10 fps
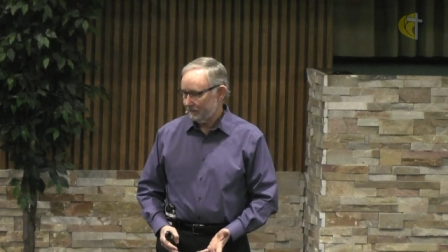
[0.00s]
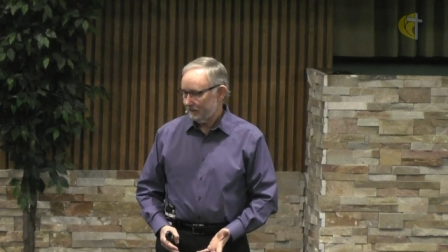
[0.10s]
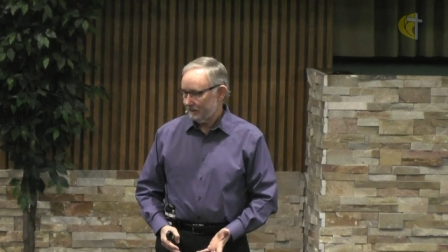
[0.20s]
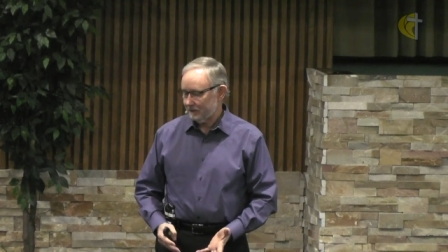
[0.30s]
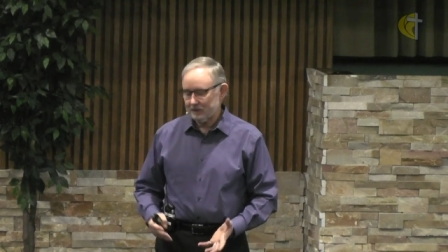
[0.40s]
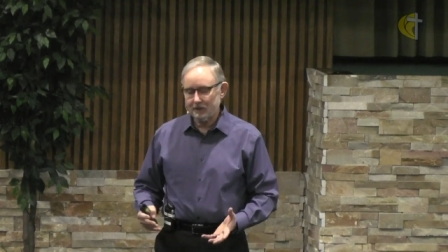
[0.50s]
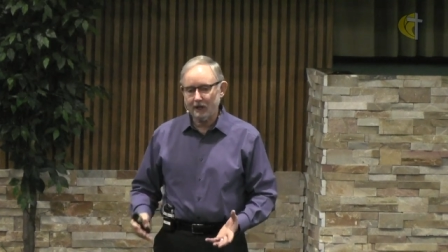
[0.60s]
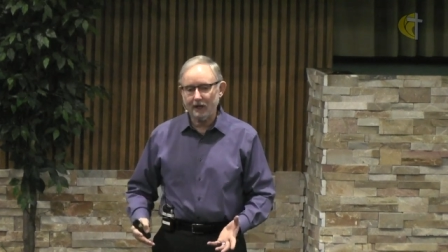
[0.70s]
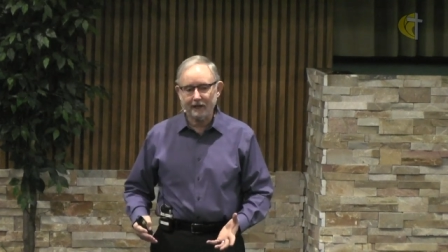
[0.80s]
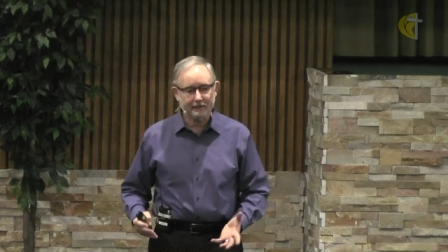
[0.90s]
that the
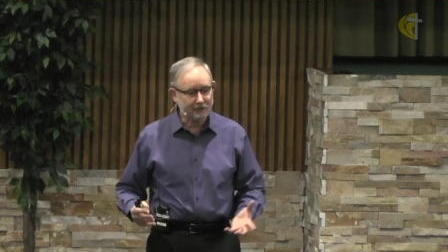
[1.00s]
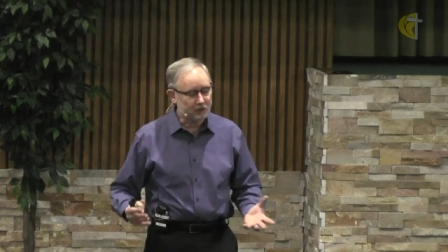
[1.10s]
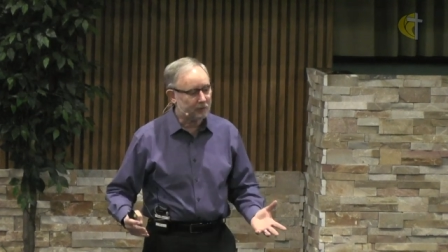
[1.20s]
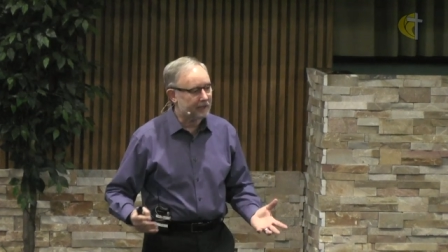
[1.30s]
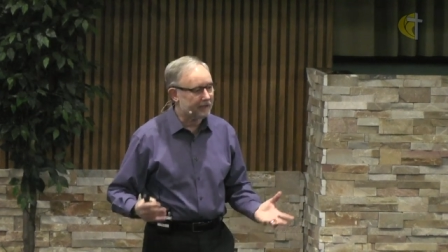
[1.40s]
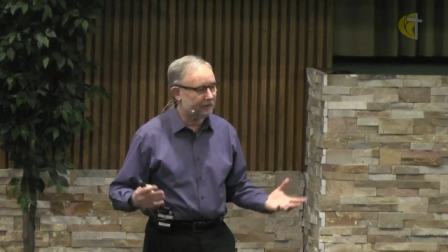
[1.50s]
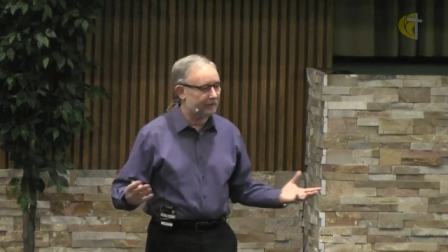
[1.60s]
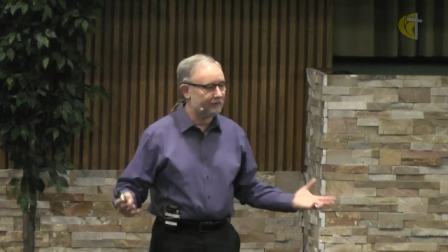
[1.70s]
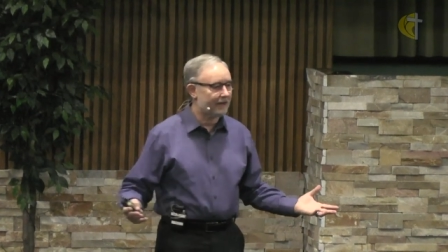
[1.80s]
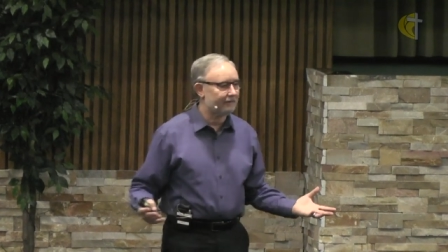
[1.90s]
God, the creator
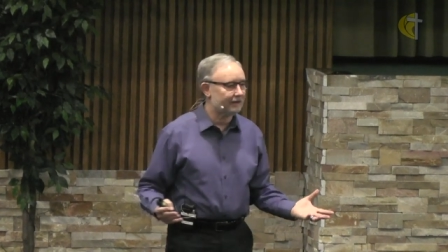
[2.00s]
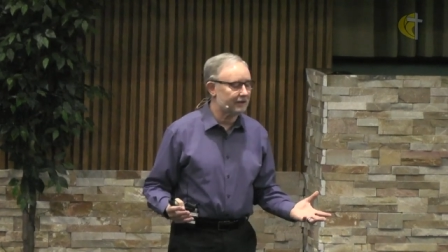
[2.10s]
of heaven